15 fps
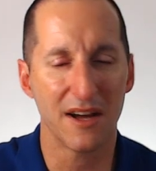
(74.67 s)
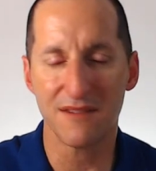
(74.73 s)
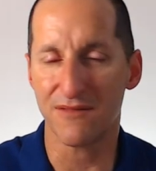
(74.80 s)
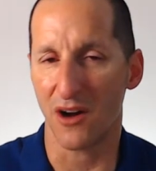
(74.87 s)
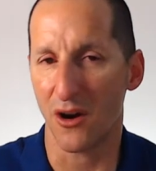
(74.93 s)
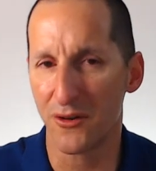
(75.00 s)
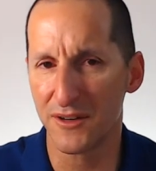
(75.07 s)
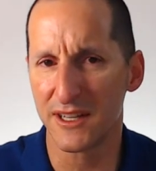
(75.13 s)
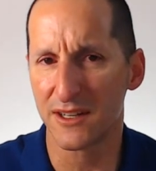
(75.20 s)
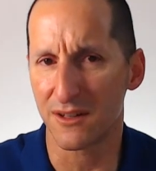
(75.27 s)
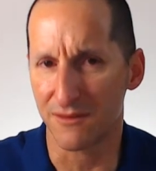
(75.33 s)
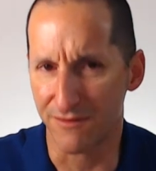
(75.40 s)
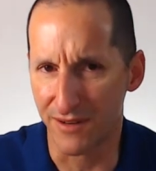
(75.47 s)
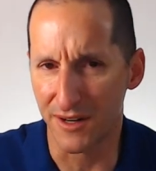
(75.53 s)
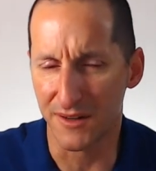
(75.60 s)
and I've only
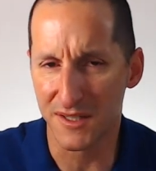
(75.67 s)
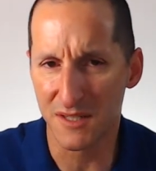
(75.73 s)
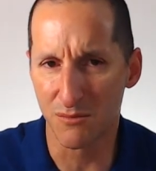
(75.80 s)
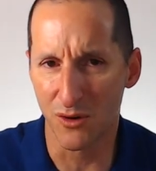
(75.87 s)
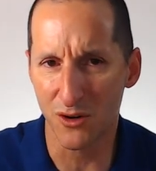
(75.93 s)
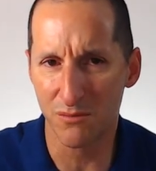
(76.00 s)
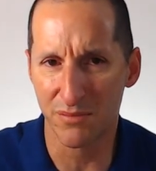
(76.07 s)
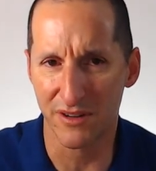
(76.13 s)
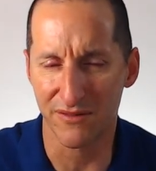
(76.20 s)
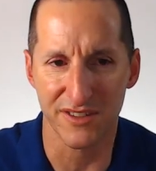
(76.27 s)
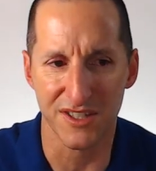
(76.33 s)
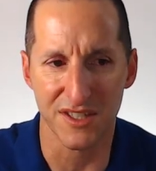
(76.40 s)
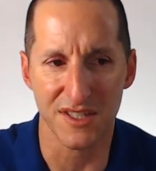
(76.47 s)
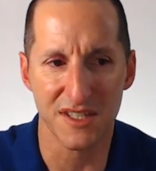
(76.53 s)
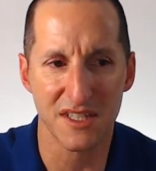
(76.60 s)
got very small
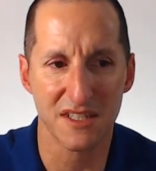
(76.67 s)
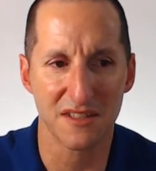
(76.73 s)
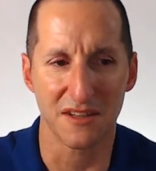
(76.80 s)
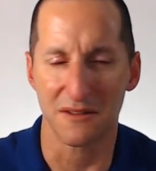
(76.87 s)
privileges.